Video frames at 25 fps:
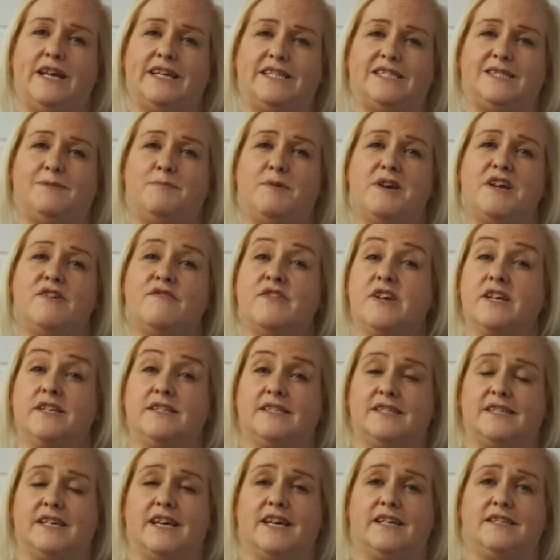
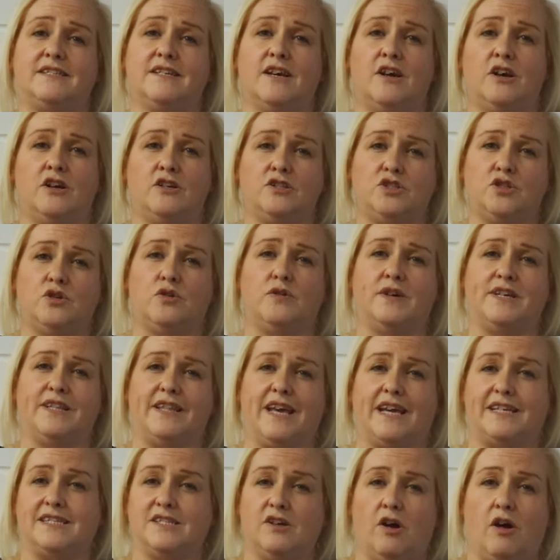experiences during
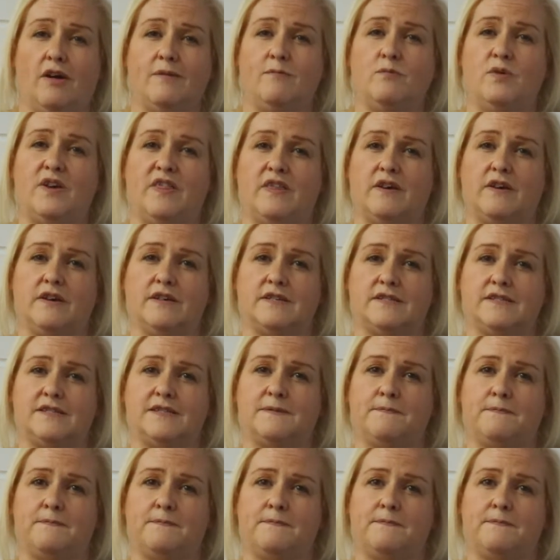their time with us.